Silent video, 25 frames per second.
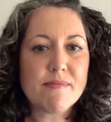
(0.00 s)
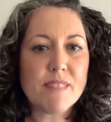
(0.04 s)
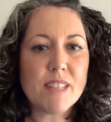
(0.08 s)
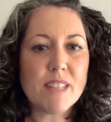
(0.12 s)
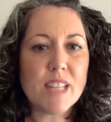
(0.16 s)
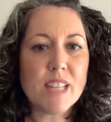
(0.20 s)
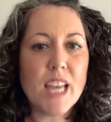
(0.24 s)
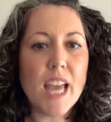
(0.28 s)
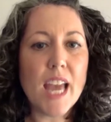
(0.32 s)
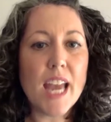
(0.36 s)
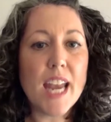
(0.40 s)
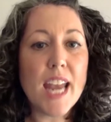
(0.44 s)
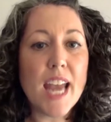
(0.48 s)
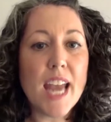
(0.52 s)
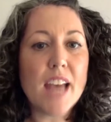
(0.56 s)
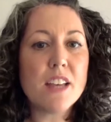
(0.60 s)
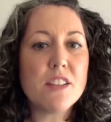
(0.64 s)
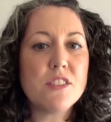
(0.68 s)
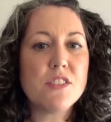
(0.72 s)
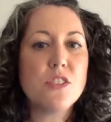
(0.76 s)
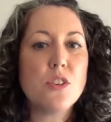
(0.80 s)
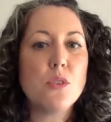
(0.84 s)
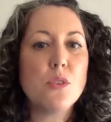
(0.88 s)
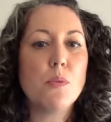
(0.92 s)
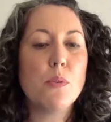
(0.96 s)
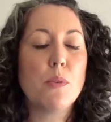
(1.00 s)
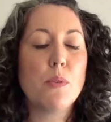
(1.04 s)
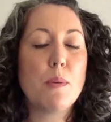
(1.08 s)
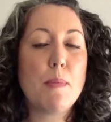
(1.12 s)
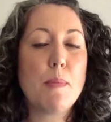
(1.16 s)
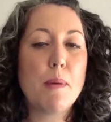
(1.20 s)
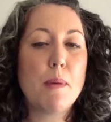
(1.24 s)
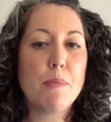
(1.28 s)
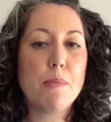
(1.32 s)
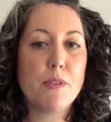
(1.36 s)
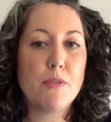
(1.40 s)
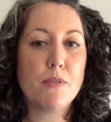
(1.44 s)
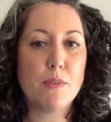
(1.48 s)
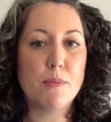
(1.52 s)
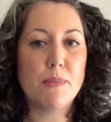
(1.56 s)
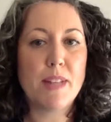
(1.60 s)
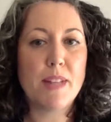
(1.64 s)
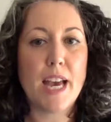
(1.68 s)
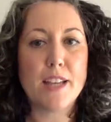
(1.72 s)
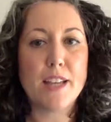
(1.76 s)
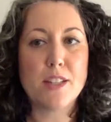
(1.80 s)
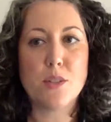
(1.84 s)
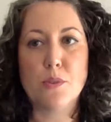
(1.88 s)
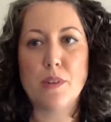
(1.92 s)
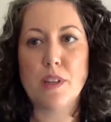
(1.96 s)
And as you will remember from
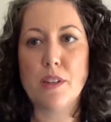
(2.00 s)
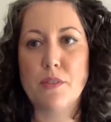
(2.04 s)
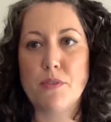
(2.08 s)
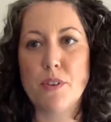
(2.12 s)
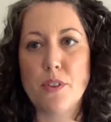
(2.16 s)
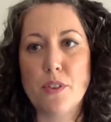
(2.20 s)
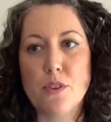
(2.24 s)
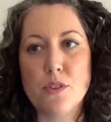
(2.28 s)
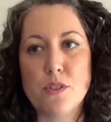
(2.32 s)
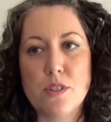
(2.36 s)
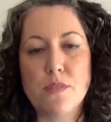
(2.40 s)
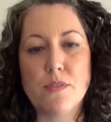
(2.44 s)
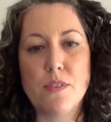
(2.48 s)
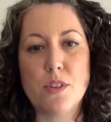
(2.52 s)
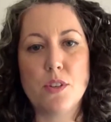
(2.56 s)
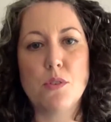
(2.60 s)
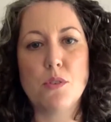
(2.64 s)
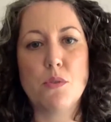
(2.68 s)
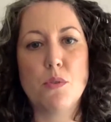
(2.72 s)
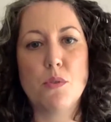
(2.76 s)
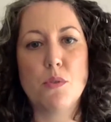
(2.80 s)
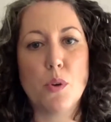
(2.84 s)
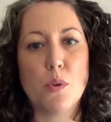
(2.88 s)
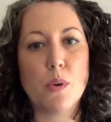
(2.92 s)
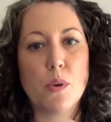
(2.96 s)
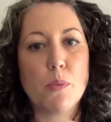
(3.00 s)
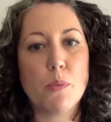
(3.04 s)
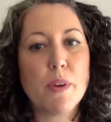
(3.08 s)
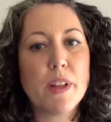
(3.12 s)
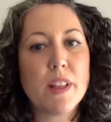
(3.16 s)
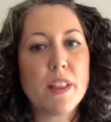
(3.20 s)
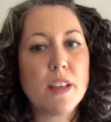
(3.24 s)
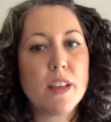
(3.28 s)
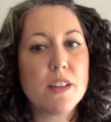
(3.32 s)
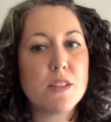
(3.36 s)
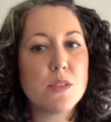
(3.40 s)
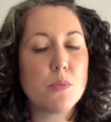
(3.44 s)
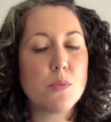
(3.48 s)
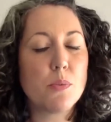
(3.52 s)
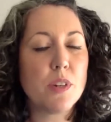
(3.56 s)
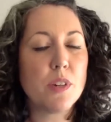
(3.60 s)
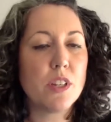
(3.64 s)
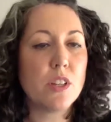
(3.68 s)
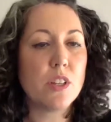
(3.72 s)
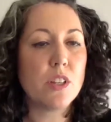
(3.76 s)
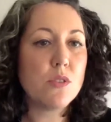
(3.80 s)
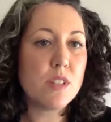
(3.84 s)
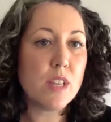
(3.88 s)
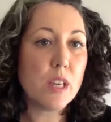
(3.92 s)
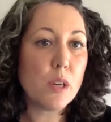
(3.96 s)
last week, for those of you who are with us, we're
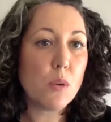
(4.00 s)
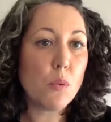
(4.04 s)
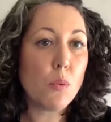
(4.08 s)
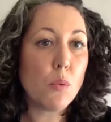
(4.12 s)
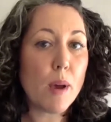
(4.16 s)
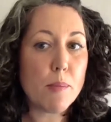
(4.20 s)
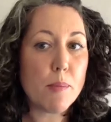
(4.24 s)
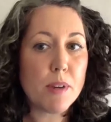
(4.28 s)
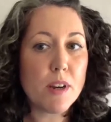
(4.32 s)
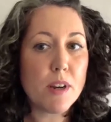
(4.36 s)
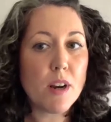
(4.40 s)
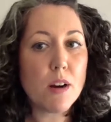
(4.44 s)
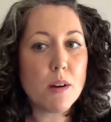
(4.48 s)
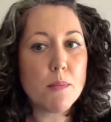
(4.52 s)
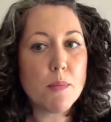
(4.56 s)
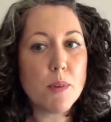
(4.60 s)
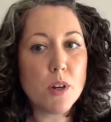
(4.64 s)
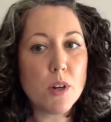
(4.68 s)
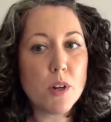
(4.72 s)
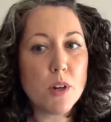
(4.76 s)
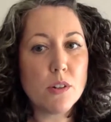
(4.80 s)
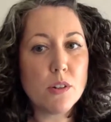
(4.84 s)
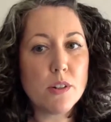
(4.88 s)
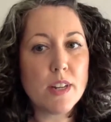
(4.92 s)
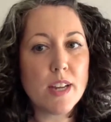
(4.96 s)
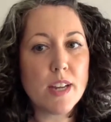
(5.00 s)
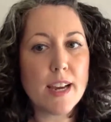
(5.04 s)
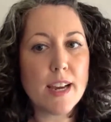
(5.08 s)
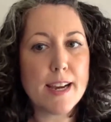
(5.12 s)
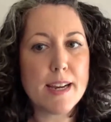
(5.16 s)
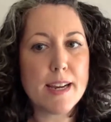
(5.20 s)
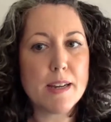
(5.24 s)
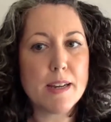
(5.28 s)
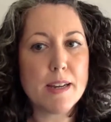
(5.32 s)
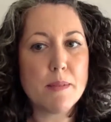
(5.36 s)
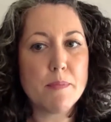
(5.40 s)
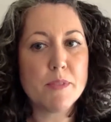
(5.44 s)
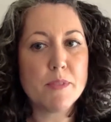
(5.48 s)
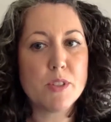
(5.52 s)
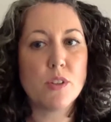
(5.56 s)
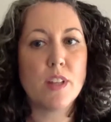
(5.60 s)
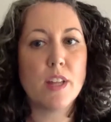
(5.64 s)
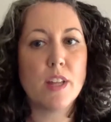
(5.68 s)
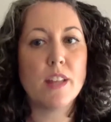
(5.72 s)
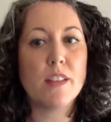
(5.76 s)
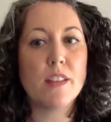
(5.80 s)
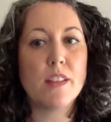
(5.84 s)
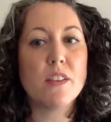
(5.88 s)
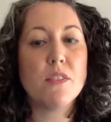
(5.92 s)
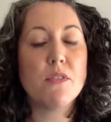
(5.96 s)
using webinar mode so
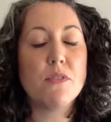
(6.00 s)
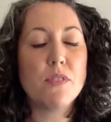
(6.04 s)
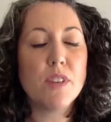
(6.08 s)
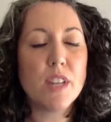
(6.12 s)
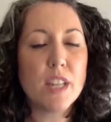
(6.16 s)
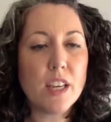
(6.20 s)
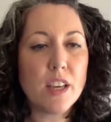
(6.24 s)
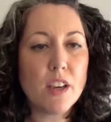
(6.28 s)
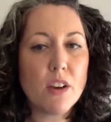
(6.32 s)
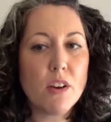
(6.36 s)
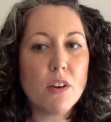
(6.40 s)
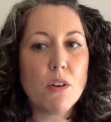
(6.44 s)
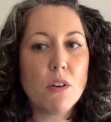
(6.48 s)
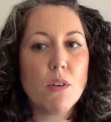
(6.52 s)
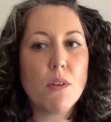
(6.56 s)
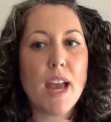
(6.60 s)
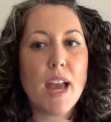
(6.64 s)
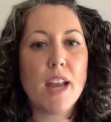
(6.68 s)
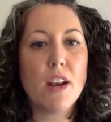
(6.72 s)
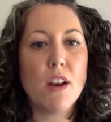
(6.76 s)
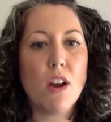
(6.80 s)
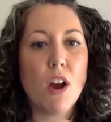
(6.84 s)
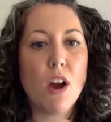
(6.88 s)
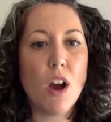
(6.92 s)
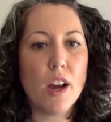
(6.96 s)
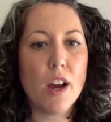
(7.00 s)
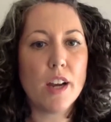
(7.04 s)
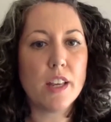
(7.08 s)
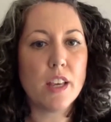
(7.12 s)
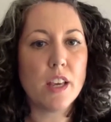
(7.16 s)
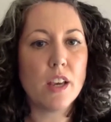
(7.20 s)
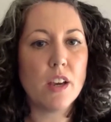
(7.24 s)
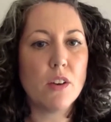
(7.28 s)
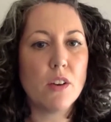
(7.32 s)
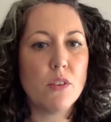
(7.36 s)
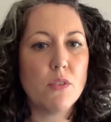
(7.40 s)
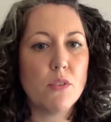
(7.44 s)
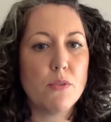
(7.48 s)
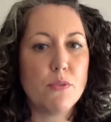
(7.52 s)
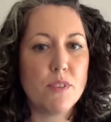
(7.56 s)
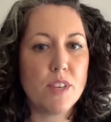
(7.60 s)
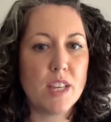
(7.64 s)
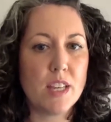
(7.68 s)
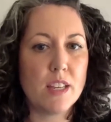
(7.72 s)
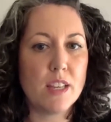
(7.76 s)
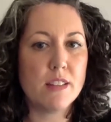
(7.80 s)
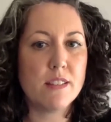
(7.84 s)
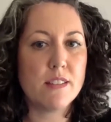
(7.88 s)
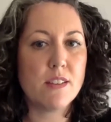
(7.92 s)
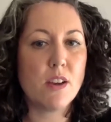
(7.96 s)
that the video and audio
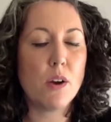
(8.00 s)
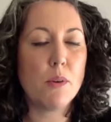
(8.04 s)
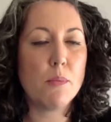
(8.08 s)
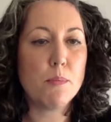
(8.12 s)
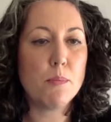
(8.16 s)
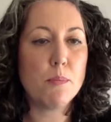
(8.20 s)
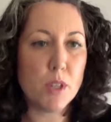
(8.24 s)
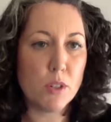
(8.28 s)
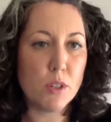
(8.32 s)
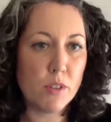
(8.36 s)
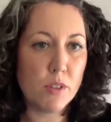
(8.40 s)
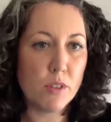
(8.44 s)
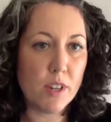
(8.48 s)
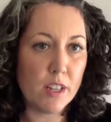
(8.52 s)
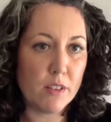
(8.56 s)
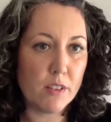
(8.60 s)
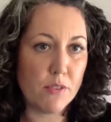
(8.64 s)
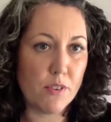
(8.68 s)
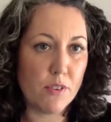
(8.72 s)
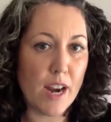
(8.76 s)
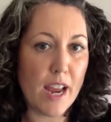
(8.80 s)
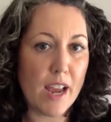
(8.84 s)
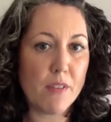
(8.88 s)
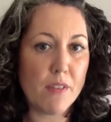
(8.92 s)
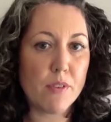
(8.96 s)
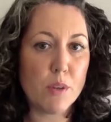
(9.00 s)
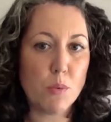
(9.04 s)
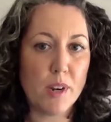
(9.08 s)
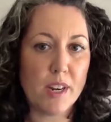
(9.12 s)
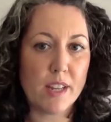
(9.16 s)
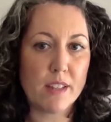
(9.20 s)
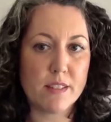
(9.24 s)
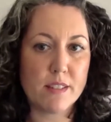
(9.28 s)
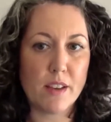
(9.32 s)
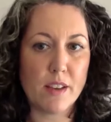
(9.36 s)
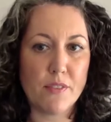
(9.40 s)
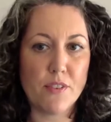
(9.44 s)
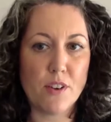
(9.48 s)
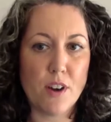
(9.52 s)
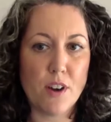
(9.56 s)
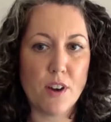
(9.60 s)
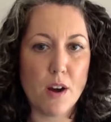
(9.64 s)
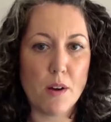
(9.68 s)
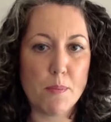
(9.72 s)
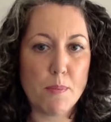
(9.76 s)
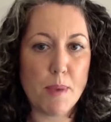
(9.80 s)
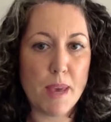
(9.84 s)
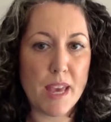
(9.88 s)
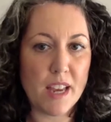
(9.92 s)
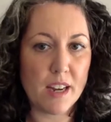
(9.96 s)
feeds are muted for everyone except for
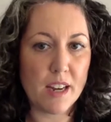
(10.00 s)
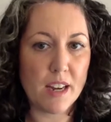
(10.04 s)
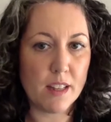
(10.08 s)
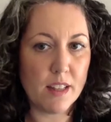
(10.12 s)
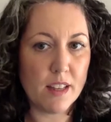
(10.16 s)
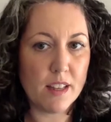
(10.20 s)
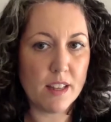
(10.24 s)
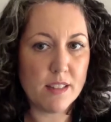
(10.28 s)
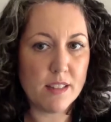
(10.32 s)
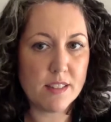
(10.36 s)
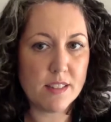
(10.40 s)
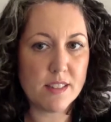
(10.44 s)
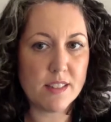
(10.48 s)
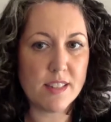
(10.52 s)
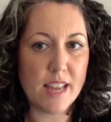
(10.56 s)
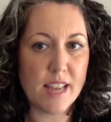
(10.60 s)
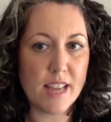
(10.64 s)
our panelists.